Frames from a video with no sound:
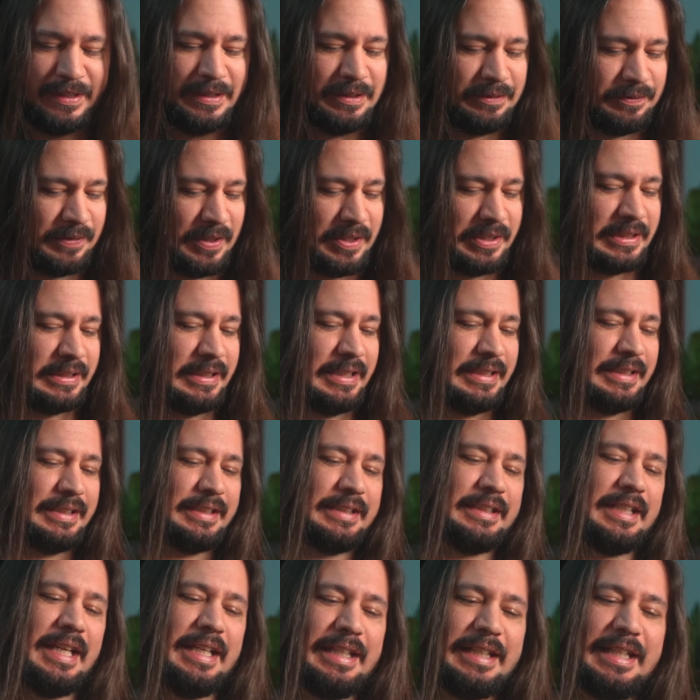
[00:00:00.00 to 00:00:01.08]
First,
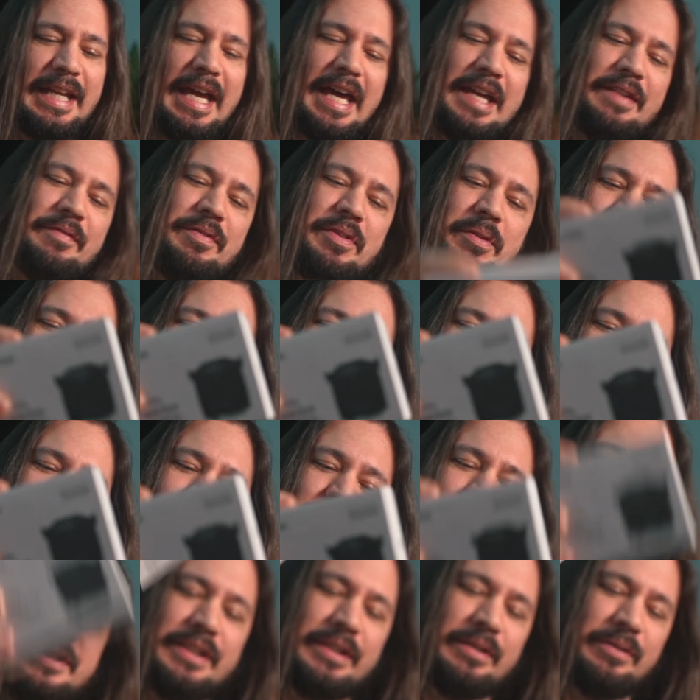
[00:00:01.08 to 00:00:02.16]
let's take it out of the
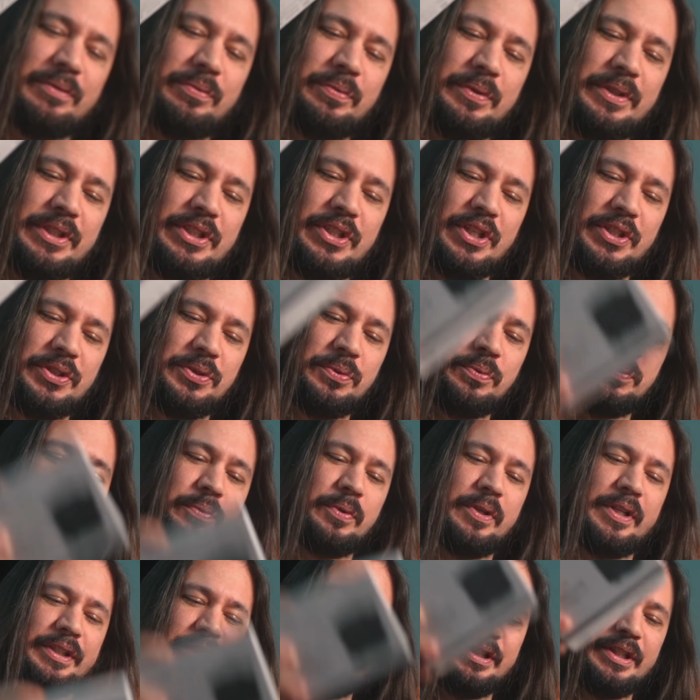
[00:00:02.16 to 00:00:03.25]
box, and if we just
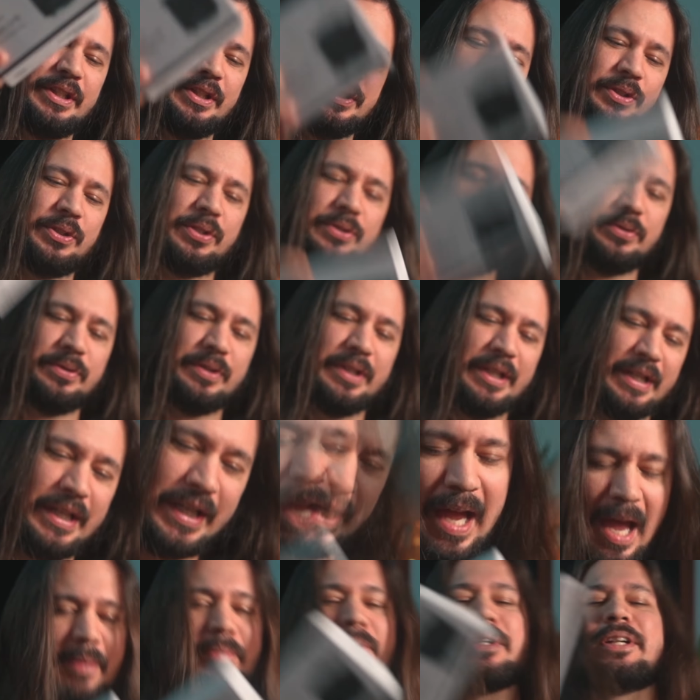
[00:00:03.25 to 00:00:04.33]
1, 2,
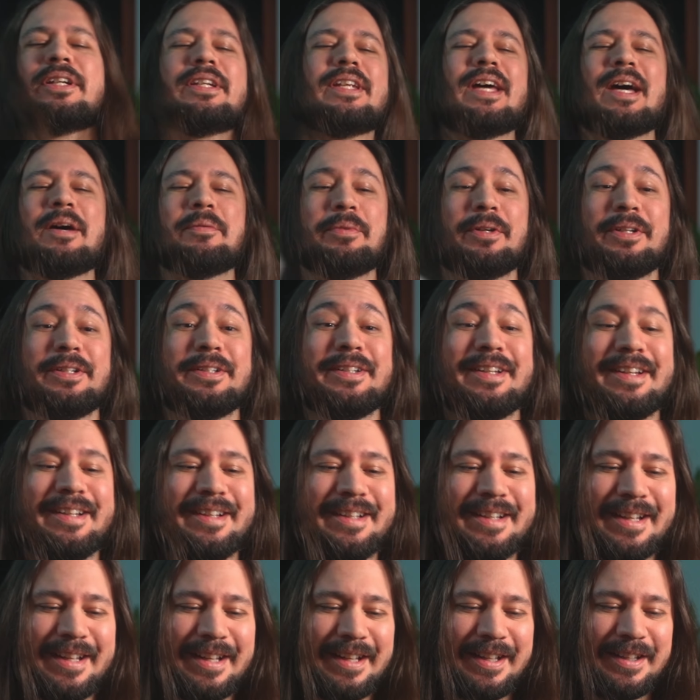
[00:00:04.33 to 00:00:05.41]
abracadabra,
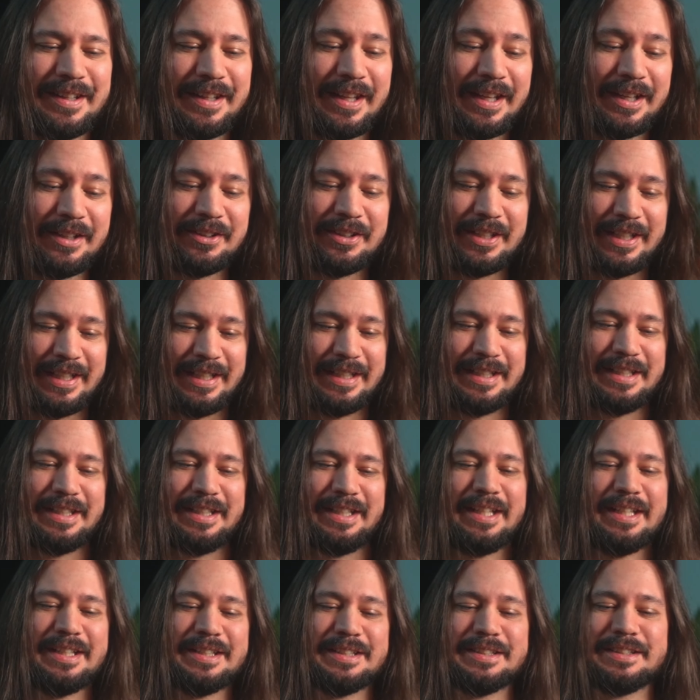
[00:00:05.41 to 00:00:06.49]
there it
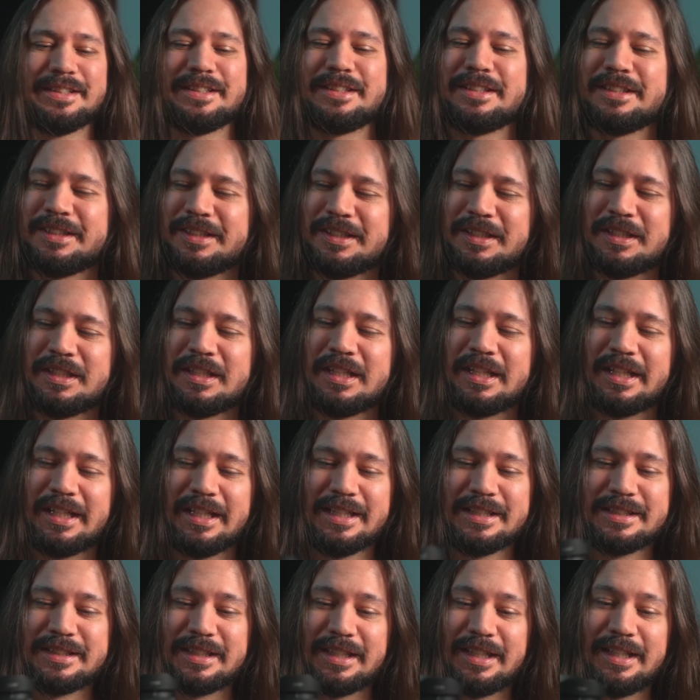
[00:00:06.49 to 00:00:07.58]
is.
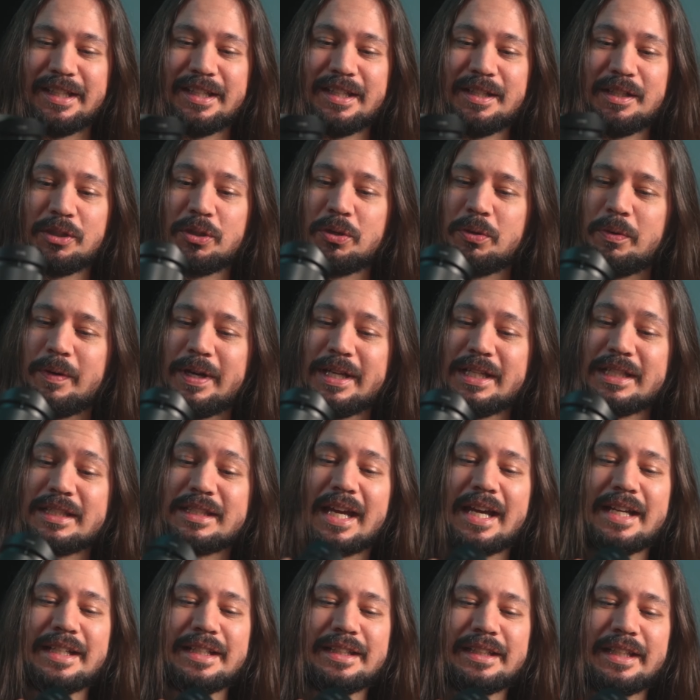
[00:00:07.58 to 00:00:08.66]
It's a quite
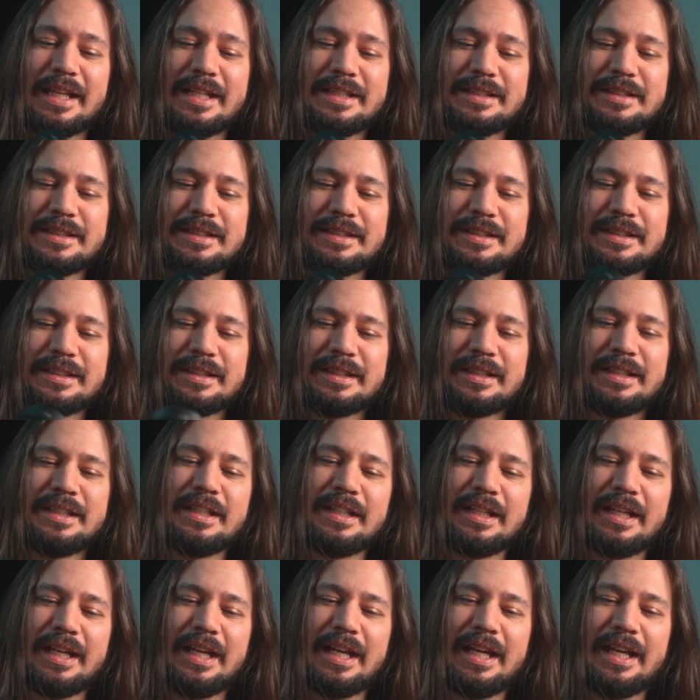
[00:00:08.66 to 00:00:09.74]
tiny lens,
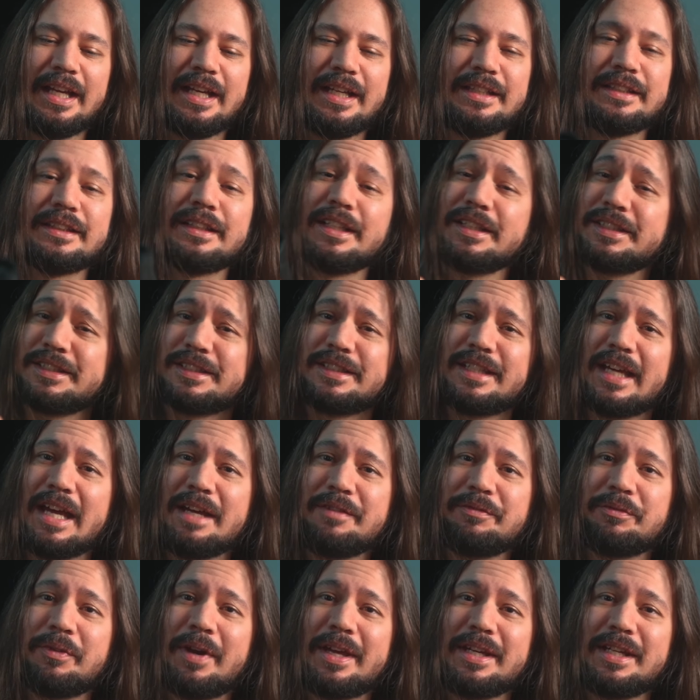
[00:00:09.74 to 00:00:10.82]
and let's
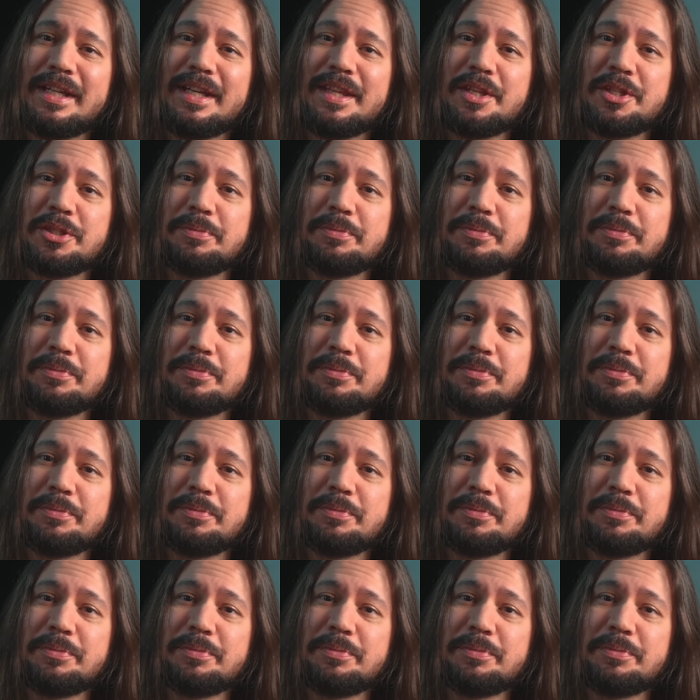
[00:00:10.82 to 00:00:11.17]
dive right into the